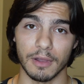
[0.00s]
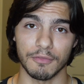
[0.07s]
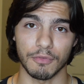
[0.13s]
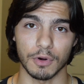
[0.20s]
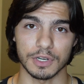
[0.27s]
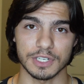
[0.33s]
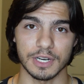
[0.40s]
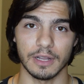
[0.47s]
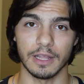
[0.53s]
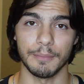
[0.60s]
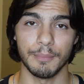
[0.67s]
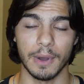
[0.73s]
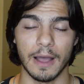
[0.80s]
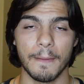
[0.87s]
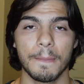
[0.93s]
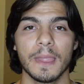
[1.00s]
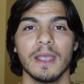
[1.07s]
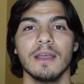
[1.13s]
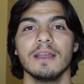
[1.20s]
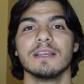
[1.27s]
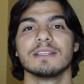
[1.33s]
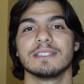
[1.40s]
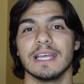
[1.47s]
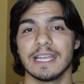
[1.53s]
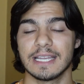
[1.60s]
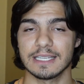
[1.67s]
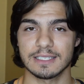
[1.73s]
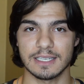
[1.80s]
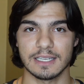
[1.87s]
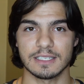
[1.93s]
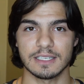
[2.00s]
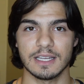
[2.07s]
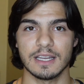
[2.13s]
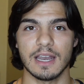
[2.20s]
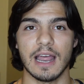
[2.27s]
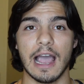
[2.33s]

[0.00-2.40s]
unfortunately. But stay consistent.